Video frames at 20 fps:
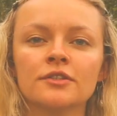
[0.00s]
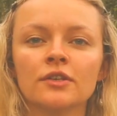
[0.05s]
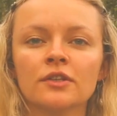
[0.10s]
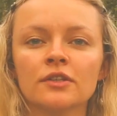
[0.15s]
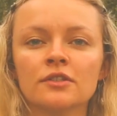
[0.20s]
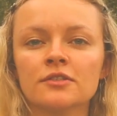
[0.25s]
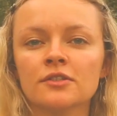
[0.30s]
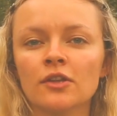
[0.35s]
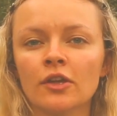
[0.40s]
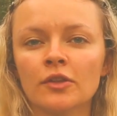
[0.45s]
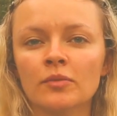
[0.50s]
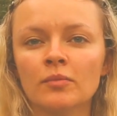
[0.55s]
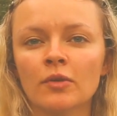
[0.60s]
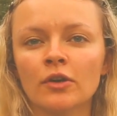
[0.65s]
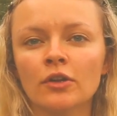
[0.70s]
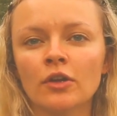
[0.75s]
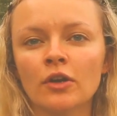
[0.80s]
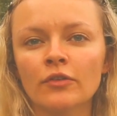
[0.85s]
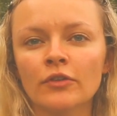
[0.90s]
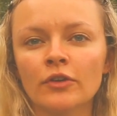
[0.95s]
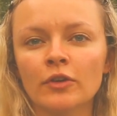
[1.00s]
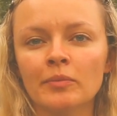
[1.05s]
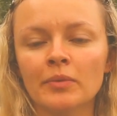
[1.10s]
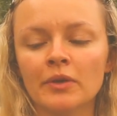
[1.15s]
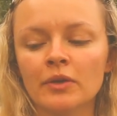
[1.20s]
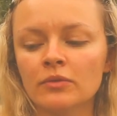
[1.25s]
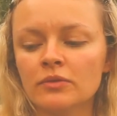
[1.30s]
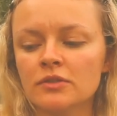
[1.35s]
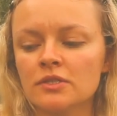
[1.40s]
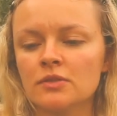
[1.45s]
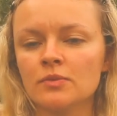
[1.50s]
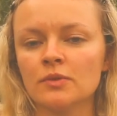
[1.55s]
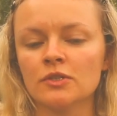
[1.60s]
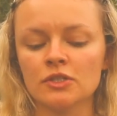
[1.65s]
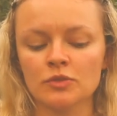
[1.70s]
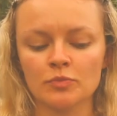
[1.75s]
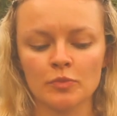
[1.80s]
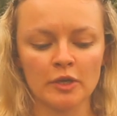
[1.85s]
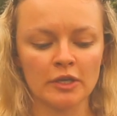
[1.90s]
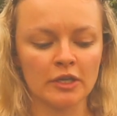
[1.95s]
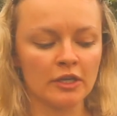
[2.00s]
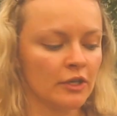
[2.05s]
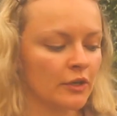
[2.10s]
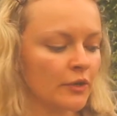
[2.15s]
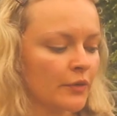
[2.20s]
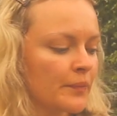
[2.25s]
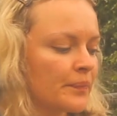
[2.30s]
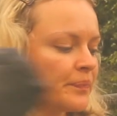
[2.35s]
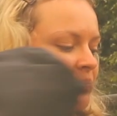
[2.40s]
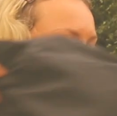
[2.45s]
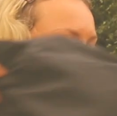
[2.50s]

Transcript: so you can slide them on over your boots, which is pretty cool.